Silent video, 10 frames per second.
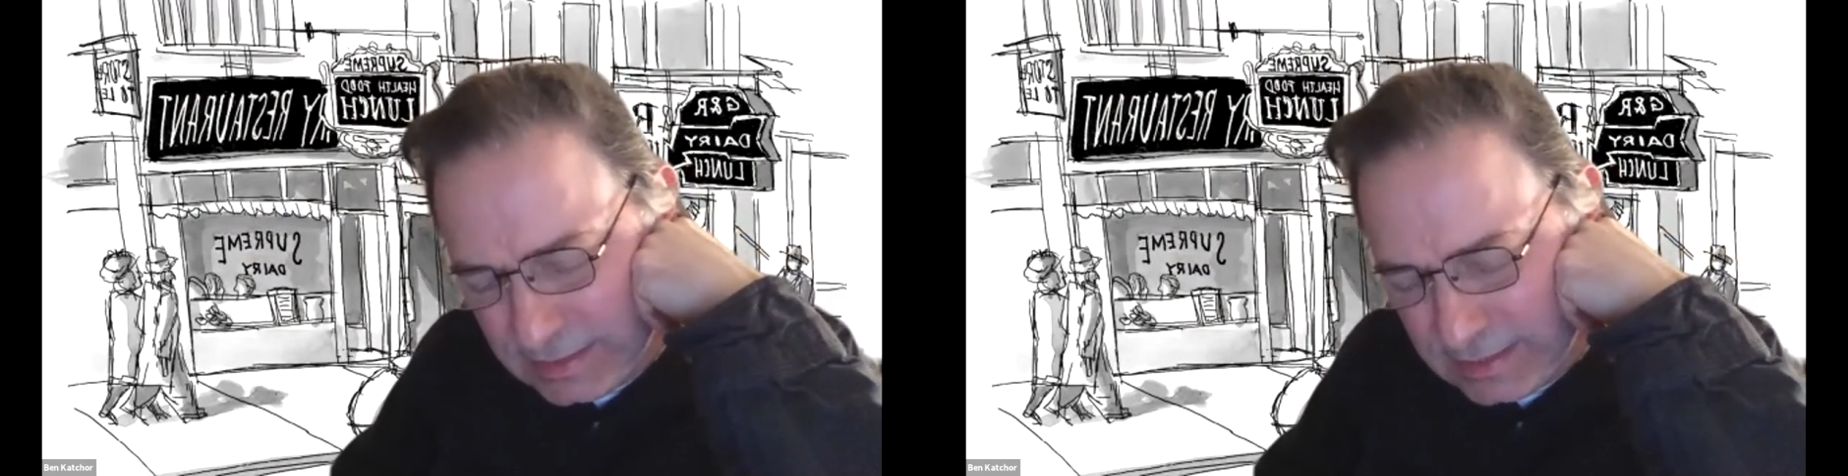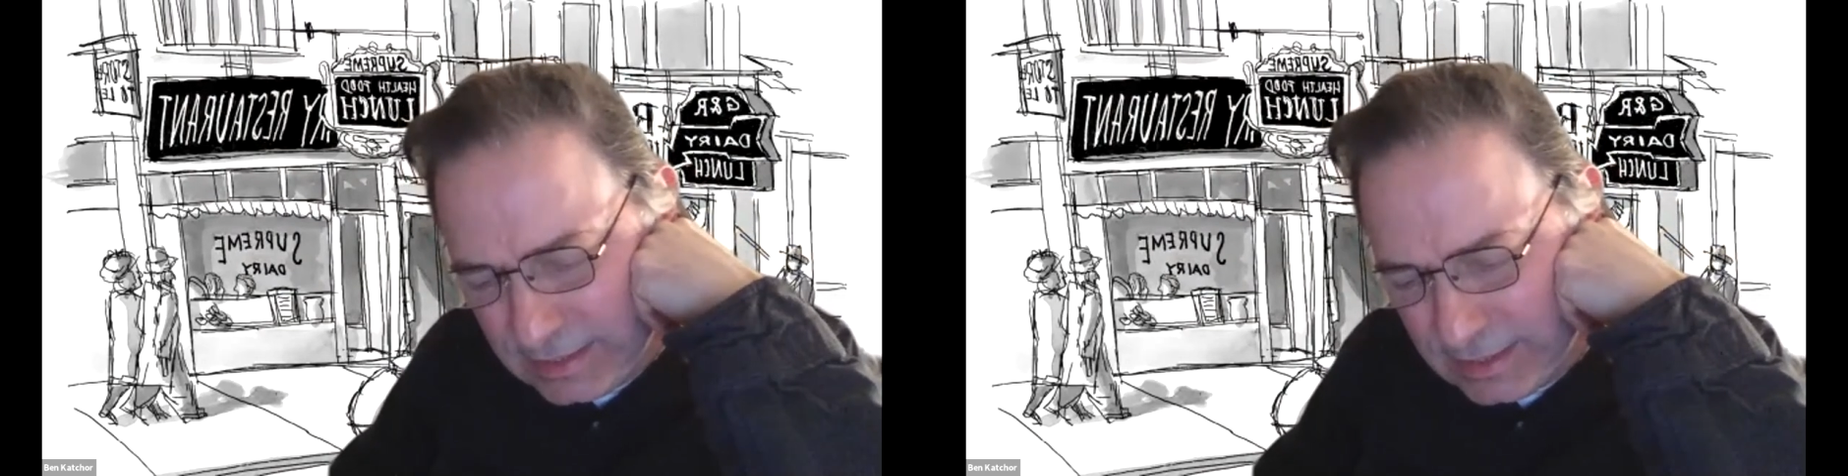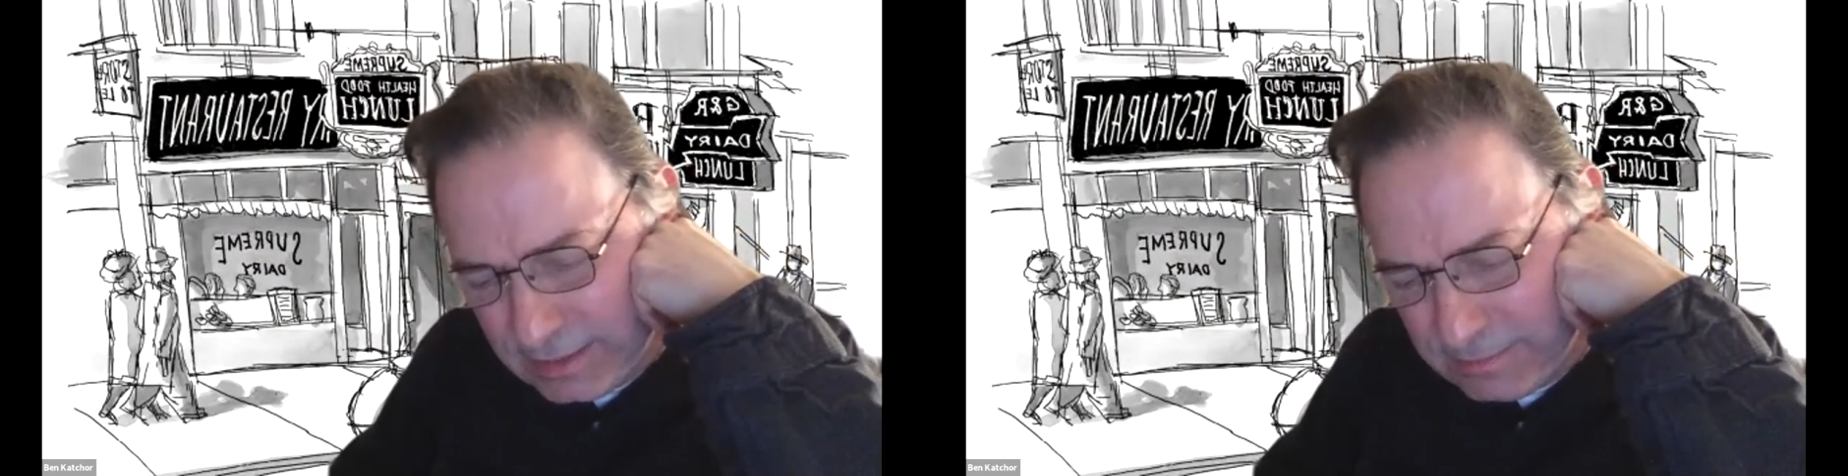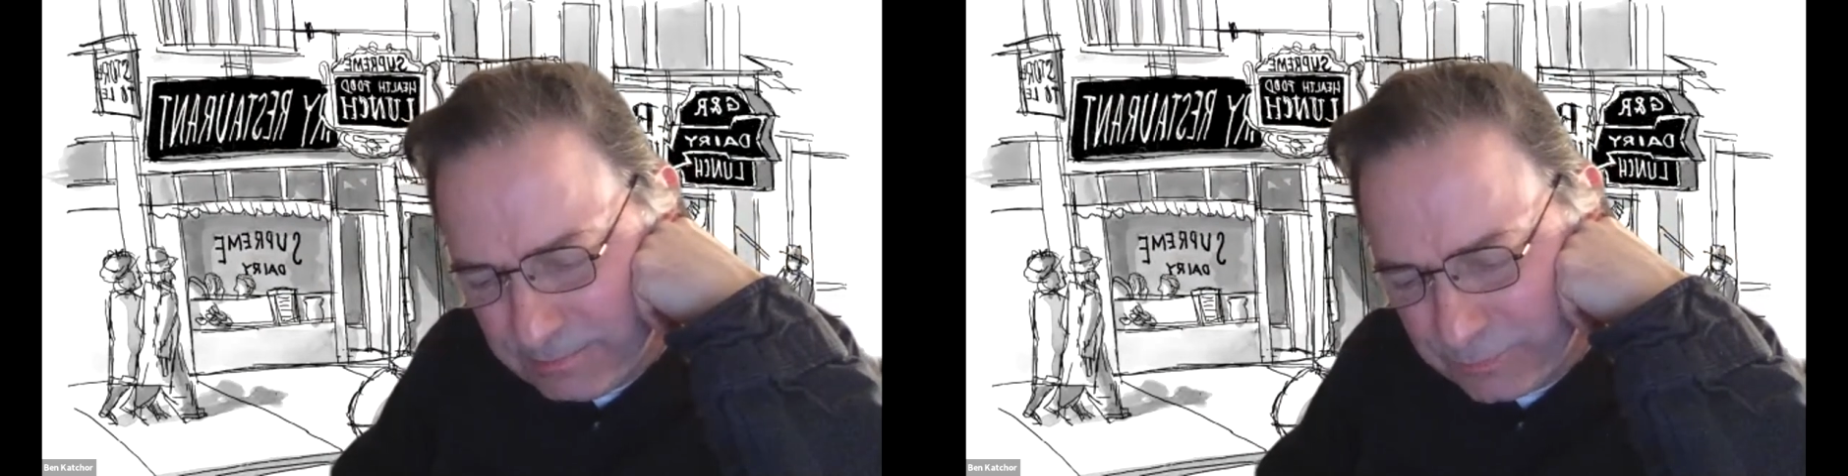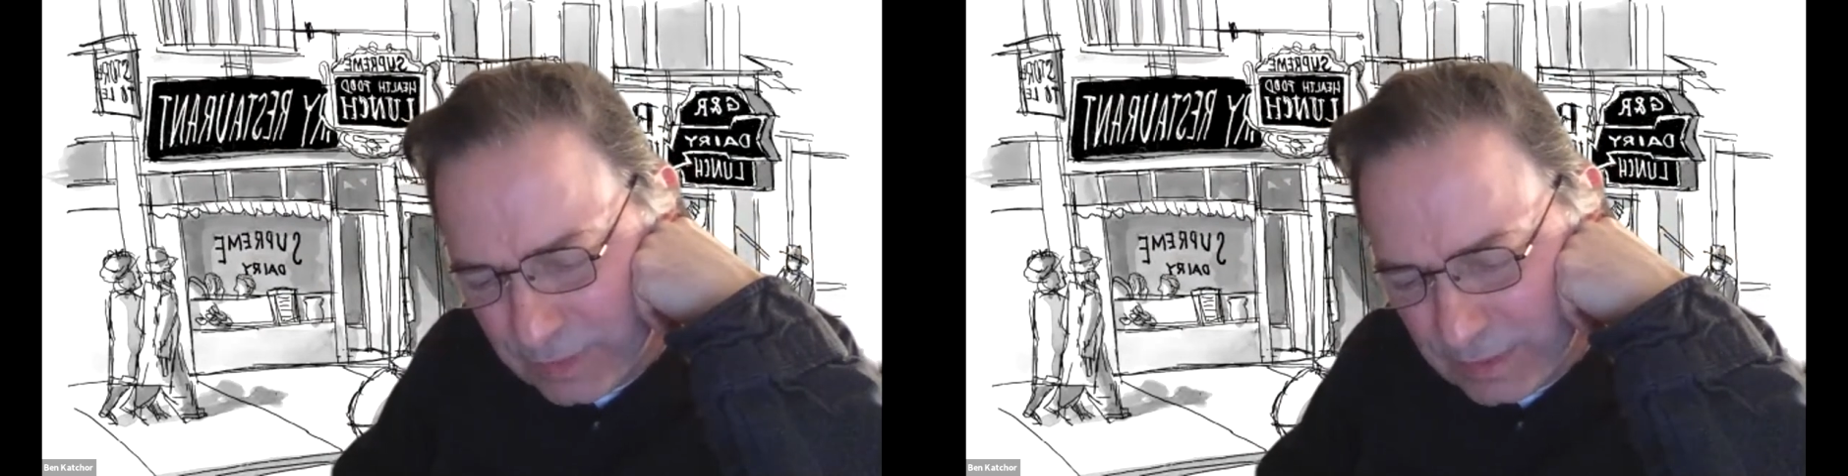um,